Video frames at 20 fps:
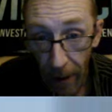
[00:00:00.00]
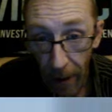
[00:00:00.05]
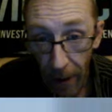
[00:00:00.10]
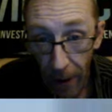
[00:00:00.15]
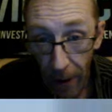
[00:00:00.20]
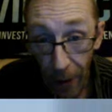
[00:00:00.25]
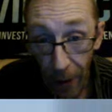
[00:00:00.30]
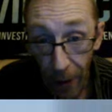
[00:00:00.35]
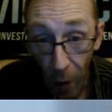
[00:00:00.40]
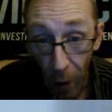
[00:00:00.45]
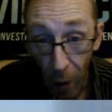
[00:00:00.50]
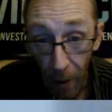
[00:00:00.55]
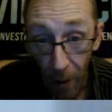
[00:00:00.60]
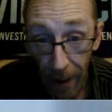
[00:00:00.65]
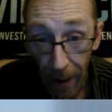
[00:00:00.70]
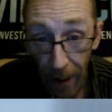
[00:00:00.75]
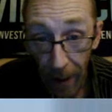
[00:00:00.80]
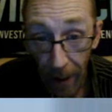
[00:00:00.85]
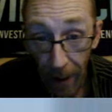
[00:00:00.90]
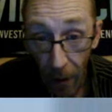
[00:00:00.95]
to
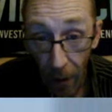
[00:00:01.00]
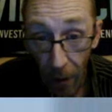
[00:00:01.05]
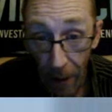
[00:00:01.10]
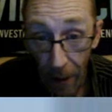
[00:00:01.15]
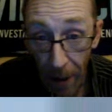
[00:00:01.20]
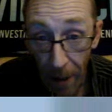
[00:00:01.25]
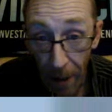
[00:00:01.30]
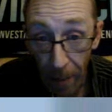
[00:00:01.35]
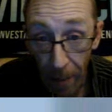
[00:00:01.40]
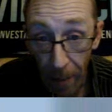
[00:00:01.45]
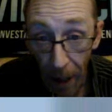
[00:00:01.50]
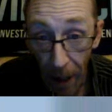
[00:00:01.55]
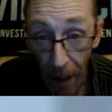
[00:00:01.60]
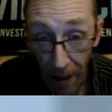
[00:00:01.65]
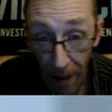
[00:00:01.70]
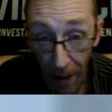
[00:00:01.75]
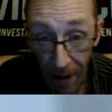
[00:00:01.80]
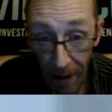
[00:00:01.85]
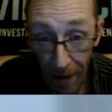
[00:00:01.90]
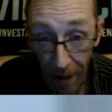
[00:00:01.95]
accommodate that laser to
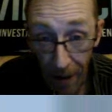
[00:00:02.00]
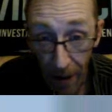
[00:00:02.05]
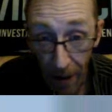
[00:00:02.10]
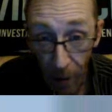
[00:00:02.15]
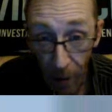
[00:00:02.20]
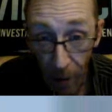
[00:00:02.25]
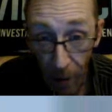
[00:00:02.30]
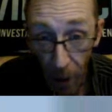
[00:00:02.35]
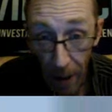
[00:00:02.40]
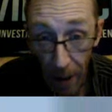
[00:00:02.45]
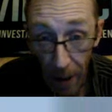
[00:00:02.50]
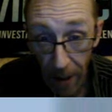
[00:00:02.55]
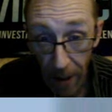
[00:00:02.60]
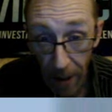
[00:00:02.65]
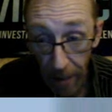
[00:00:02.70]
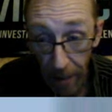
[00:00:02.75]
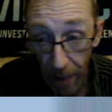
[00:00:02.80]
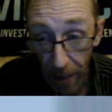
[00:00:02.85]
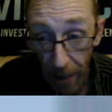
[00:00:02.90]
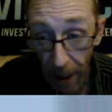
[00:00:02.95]
pass there, I
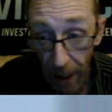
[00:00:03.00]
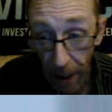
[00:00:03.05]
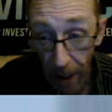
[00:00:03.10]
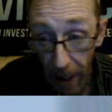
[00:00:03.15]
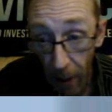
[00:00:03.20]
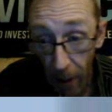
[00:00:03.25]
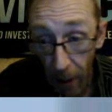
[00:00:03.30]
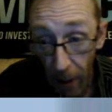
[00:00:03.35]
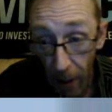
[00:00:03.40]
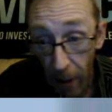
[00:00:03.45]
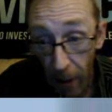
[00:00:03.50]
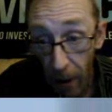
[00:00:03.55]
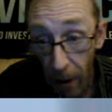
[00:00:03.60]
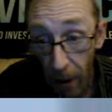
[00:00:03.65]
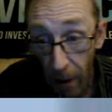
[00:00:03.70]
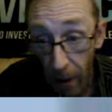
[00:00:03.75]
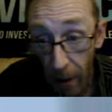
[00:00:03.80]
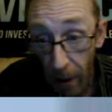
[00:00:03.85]
realised that my earlier